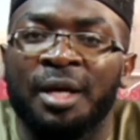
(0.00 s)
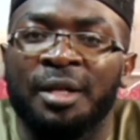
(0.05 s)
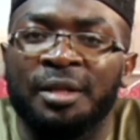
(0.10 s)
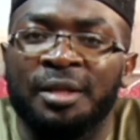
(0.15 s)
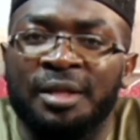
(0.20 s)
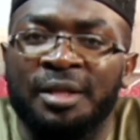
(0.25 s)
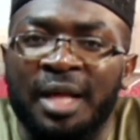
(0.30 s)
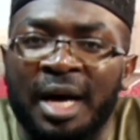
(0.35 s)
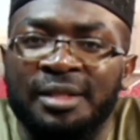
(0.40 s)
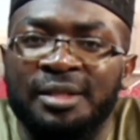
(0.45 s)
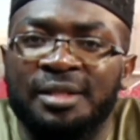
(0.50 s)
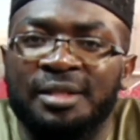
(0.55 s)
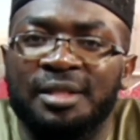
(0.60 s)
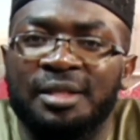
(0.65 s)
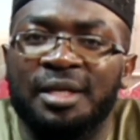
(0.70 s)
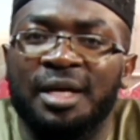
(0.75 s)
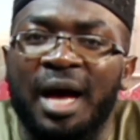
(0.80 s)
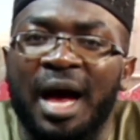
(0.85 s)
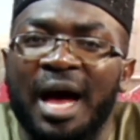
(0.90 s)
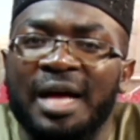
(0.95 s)
that
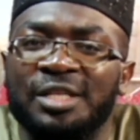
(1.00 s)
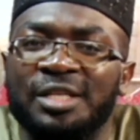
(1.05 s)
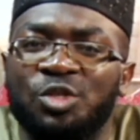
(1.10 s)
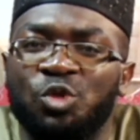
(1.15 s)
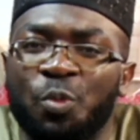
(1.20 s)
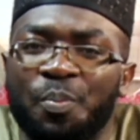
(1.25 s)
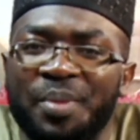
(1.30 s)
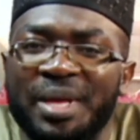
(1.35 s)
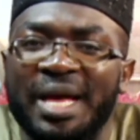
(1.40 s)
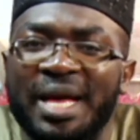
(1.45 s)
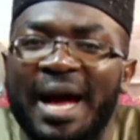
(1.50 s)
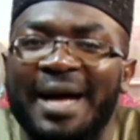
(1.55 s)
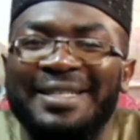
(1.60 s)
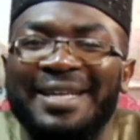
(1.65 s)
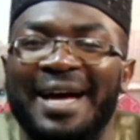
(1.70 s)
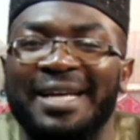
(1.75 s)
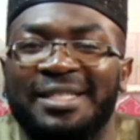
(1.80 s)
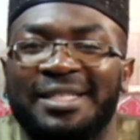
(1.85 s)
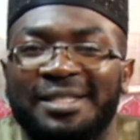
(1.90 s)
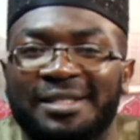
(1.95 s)
has to be
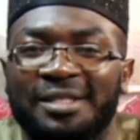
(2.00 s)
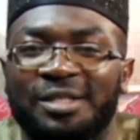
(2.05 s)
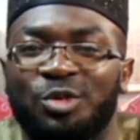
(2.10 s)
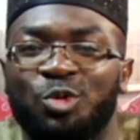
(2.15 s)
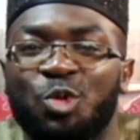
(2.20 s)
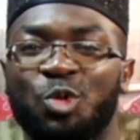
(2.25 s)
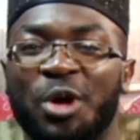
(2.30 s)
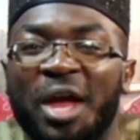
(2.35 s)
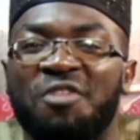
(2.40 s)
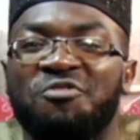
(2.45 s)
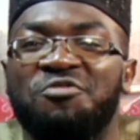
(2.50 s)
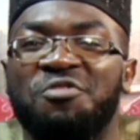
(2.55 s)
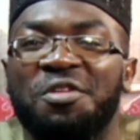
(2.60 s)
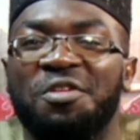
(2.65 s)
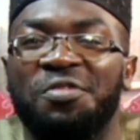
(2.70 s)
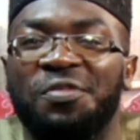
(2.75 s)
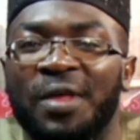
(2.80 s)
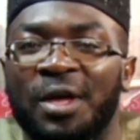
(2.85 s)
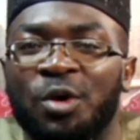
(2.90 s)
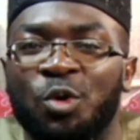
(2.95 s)
attached to
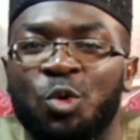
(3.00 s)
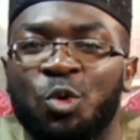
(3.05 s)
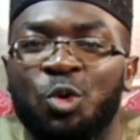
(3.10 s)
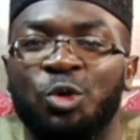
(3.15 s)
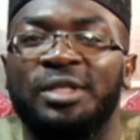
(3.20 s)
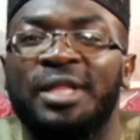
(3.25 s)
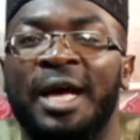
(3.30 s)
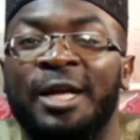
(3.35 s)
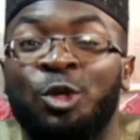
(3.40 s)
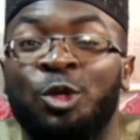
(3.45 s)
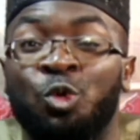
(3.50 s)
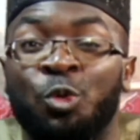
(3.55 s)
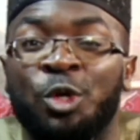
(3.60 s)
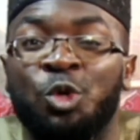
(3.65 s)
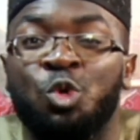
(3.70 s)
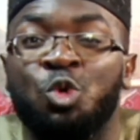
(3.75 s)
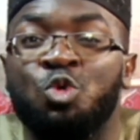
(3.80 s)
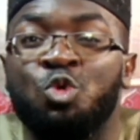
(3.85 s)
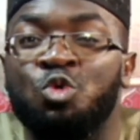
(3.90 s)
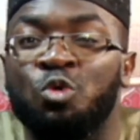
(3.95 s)
everything good that we
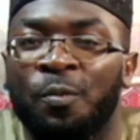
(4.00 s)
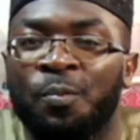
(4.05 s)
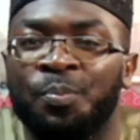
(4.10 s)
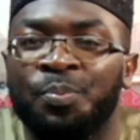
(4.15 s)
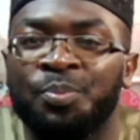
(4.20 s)
do.